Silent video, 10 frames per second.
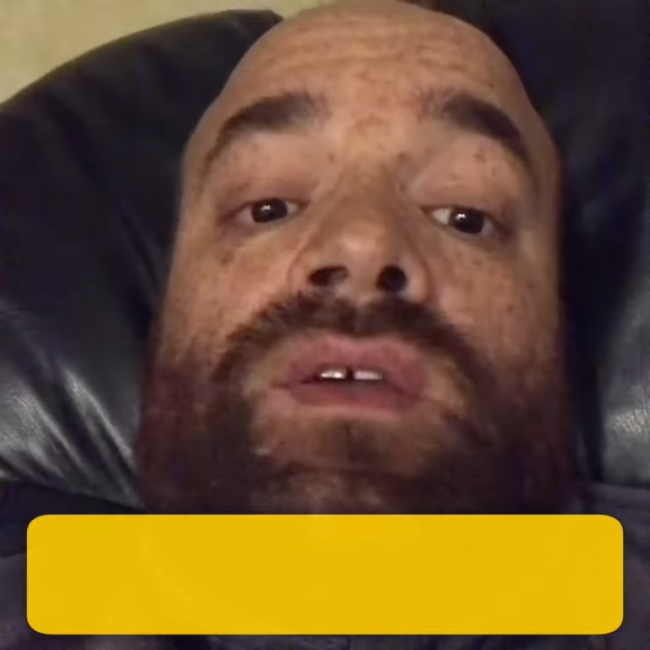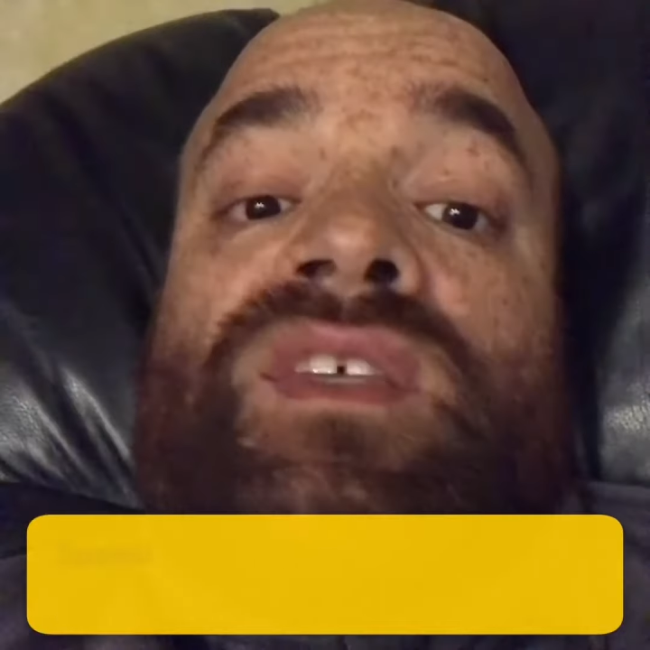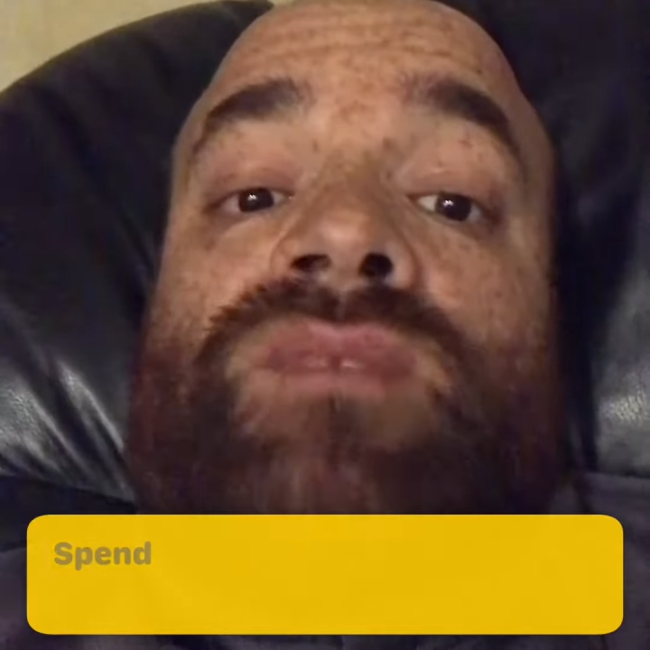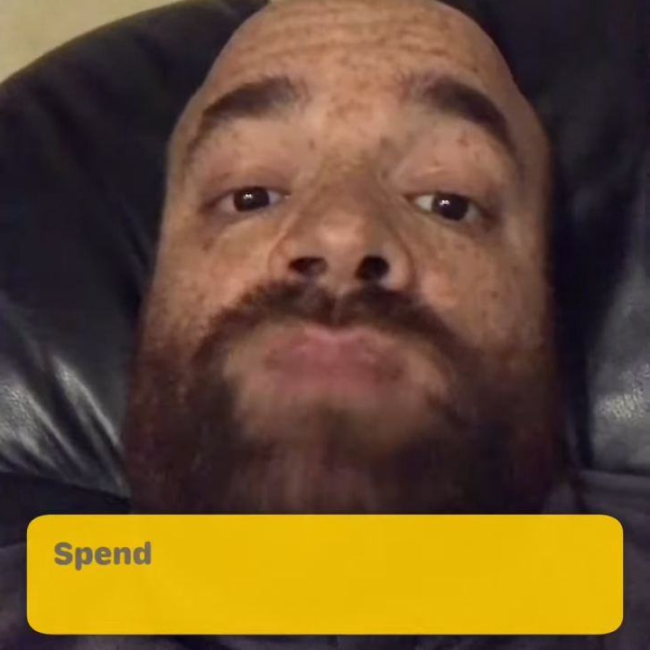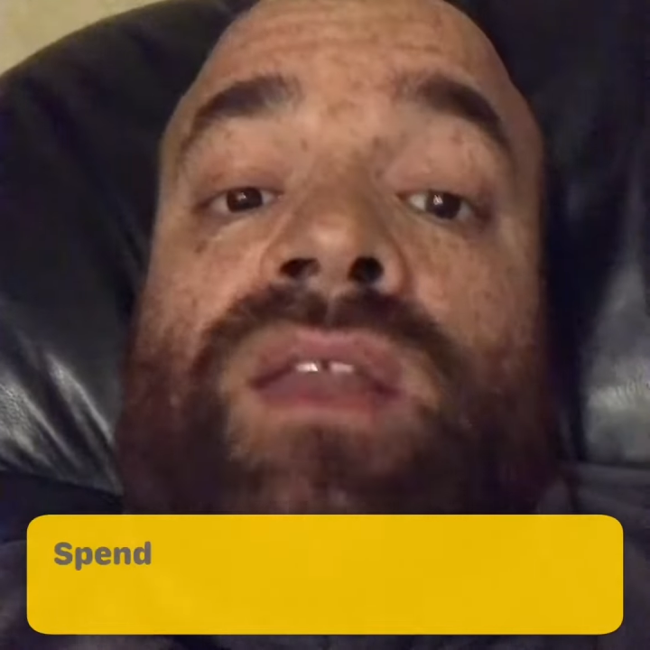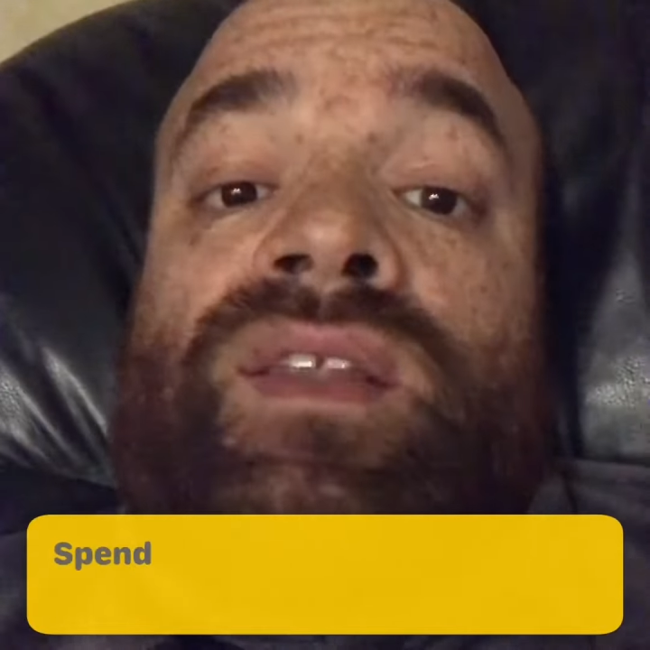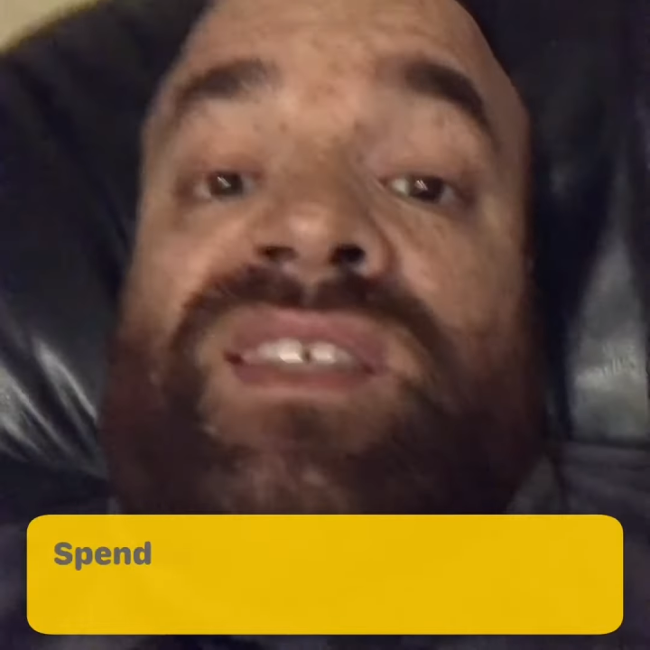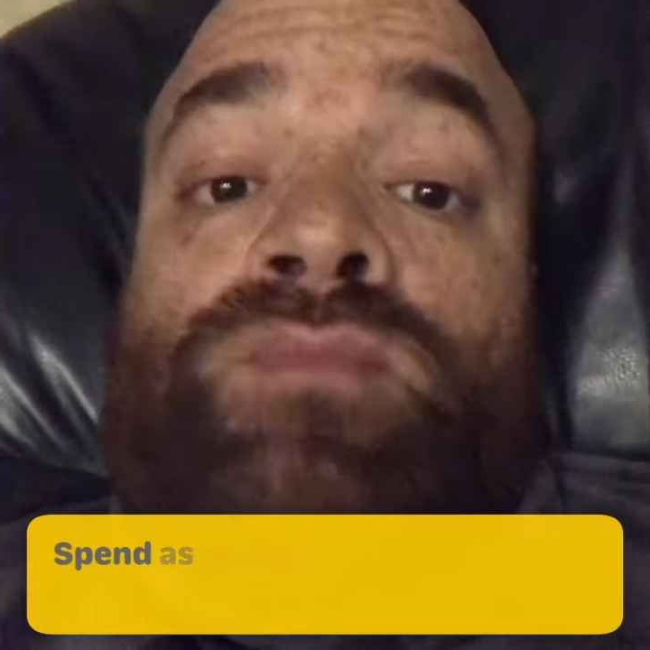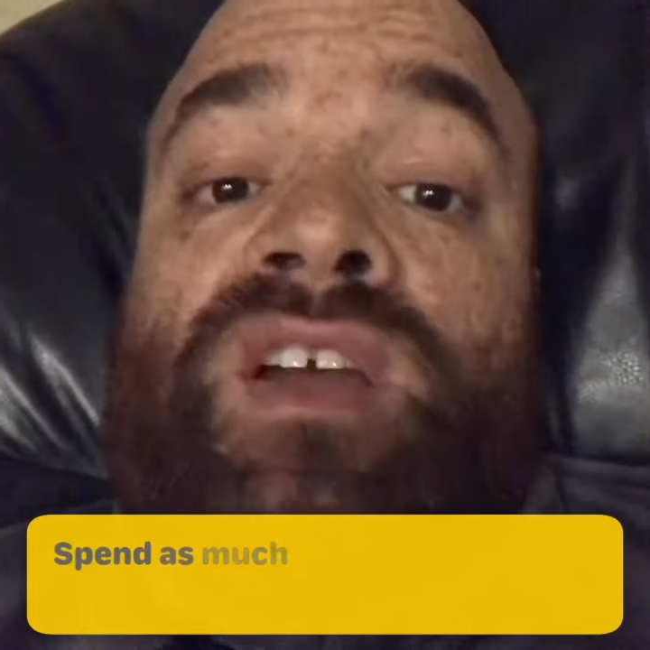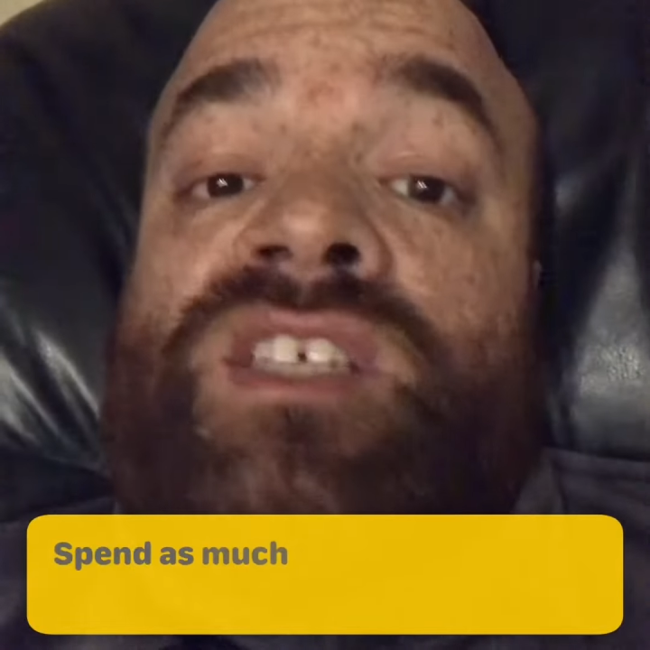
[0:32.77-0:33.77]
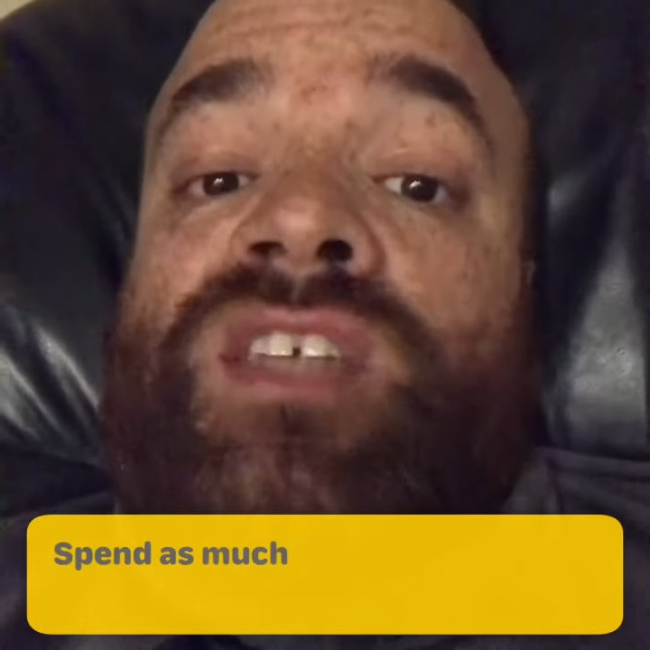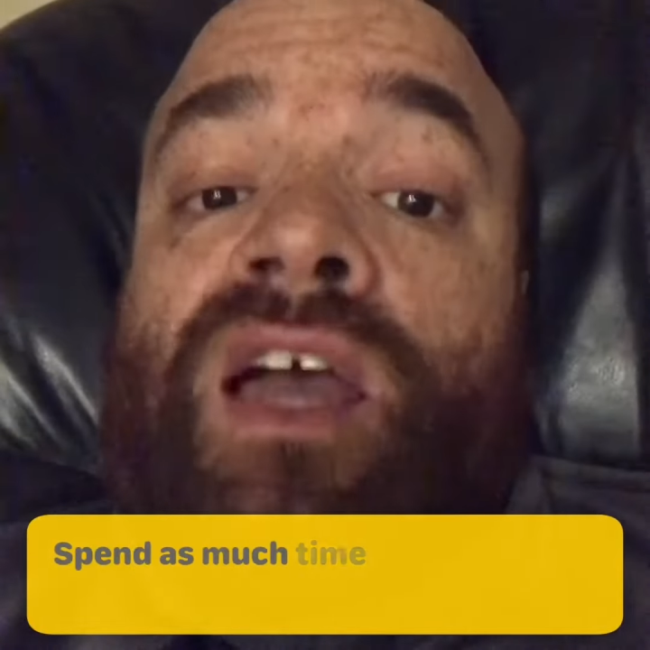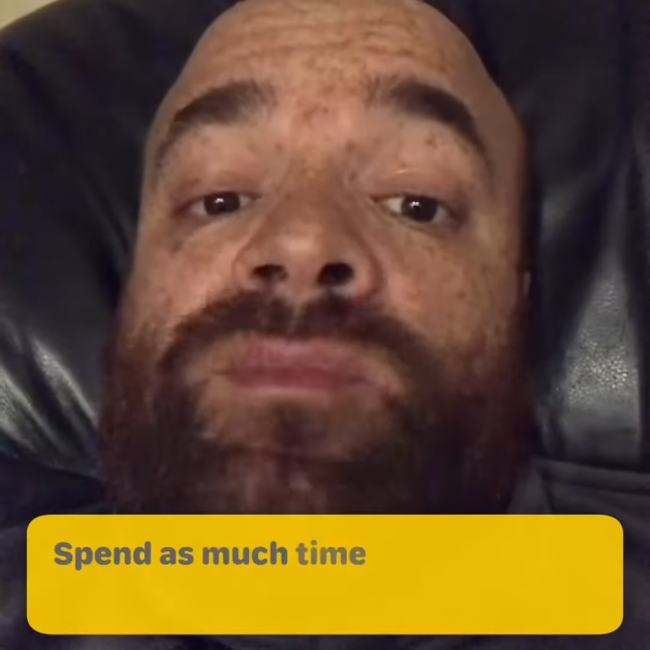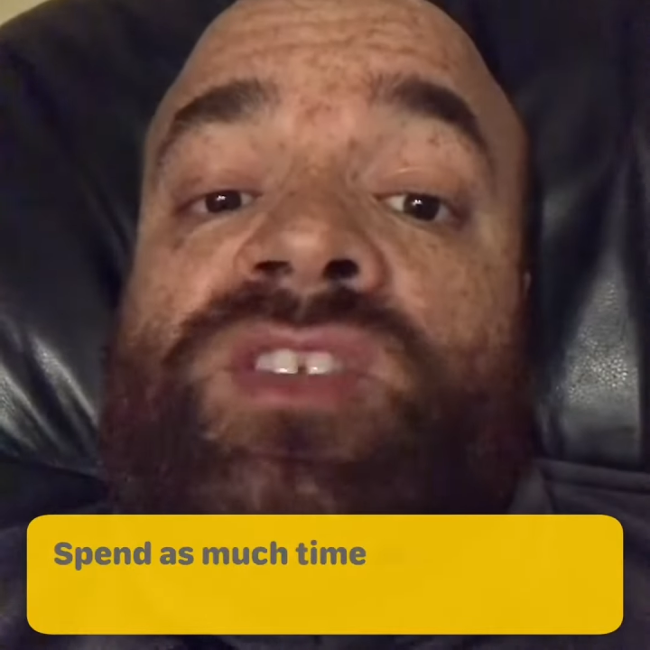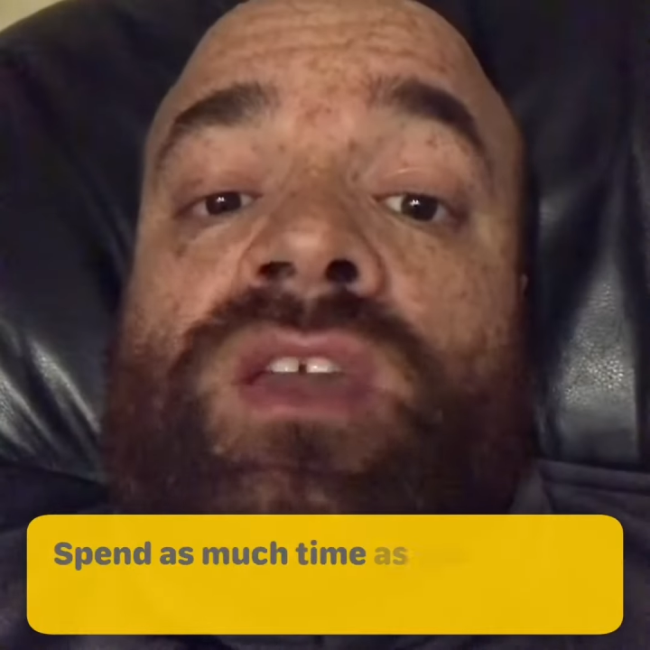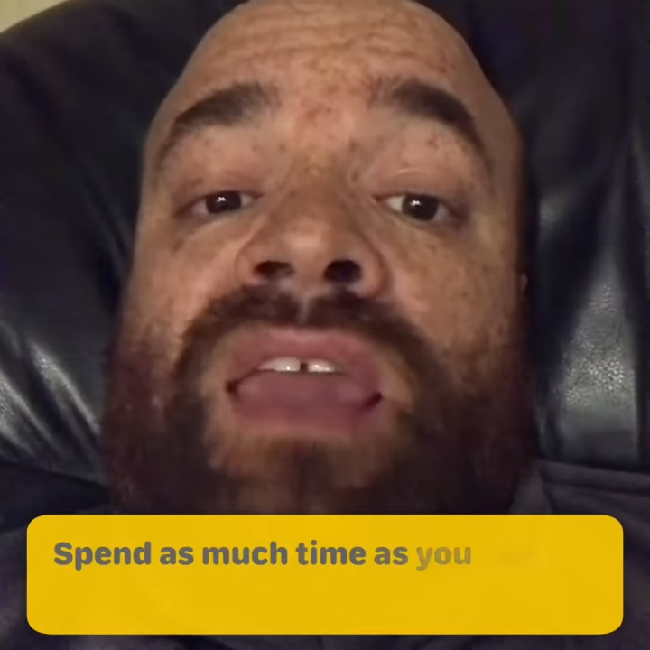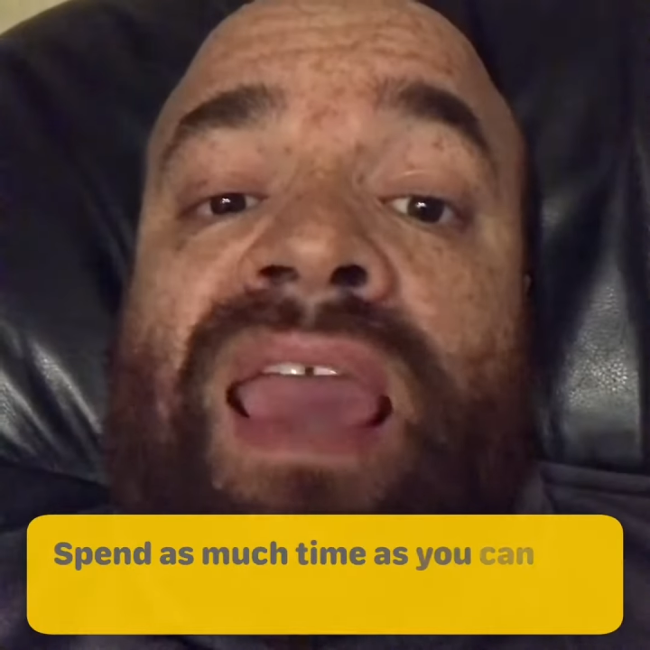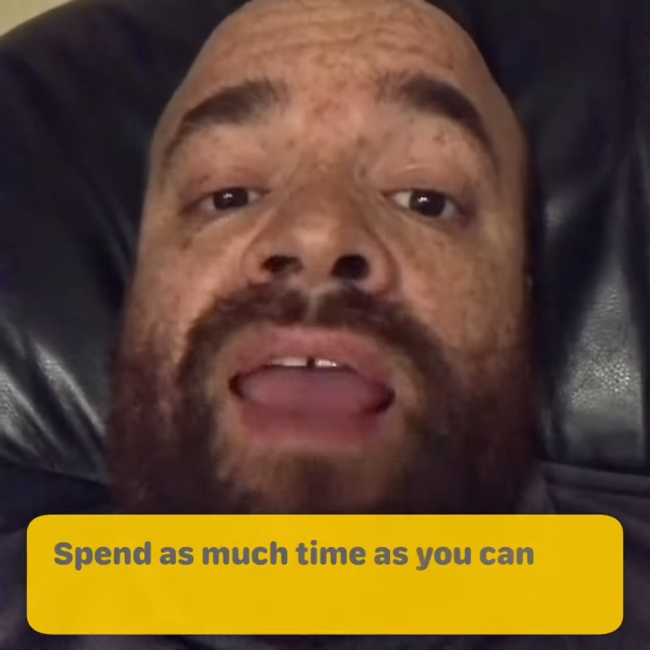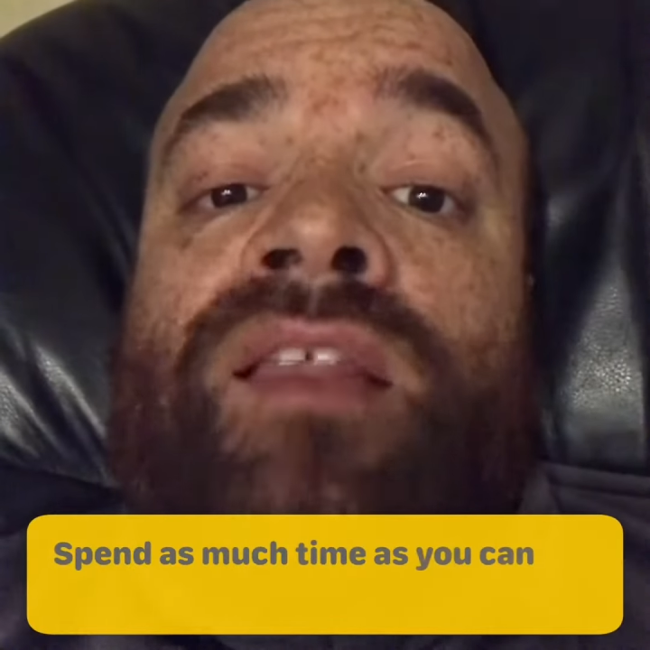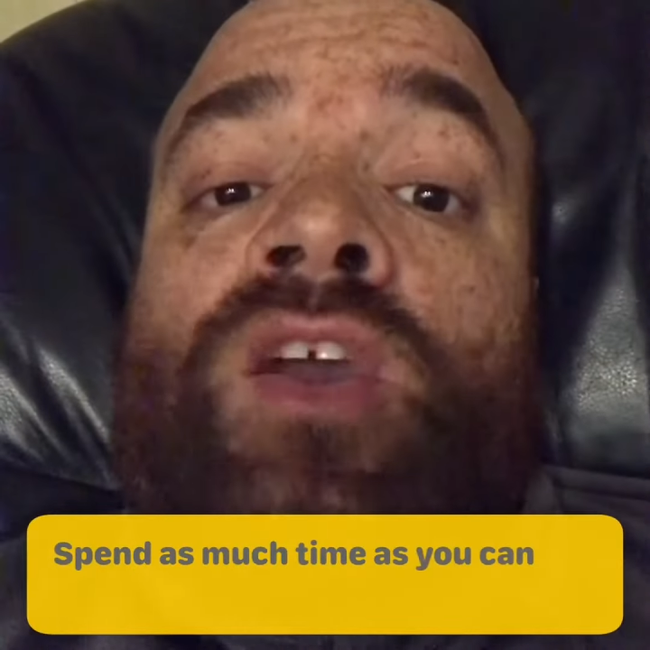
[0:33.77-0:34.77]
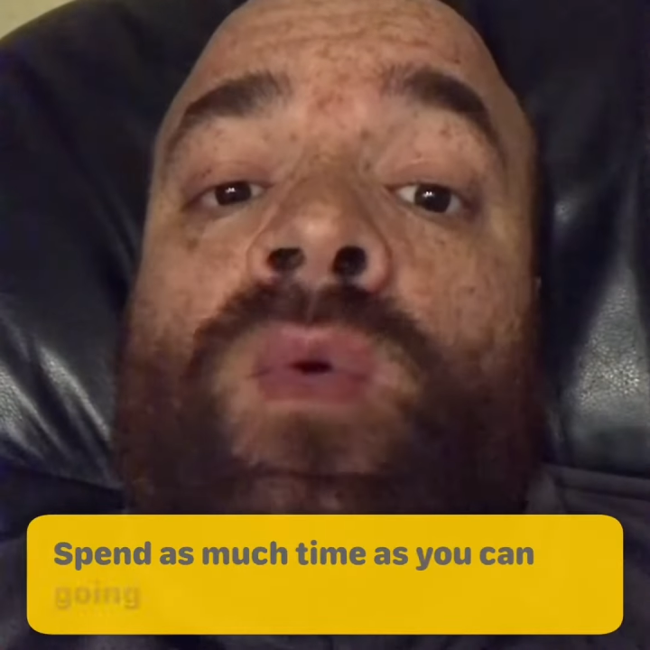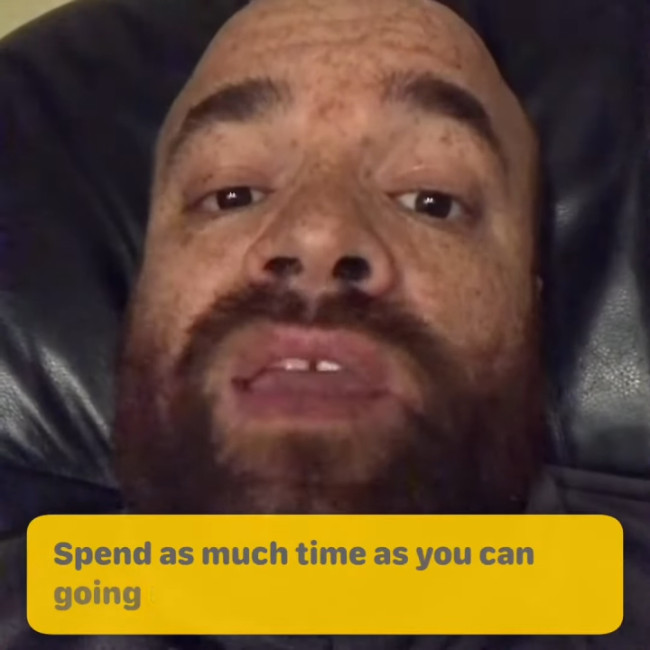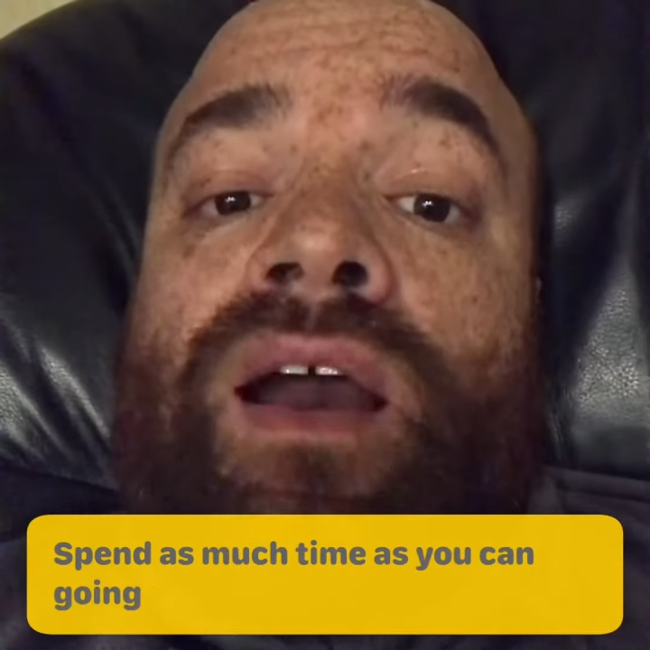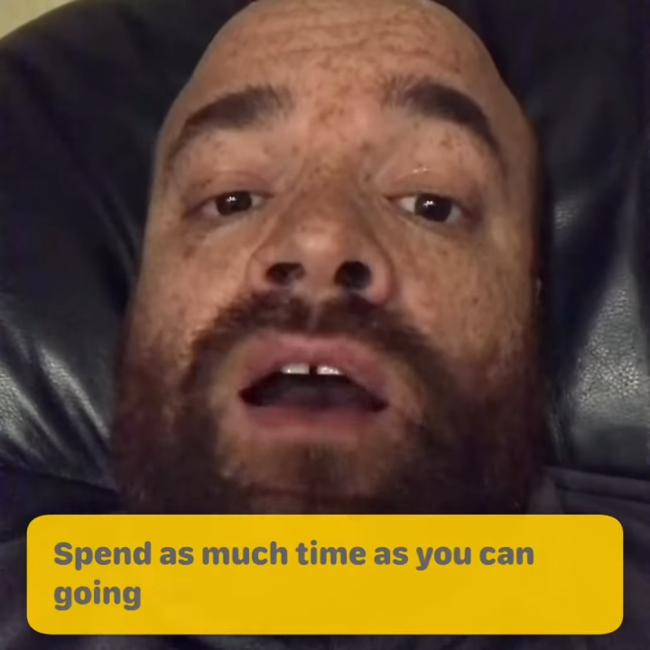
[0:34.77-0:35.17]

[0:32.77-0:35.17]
Spend as much time as you can going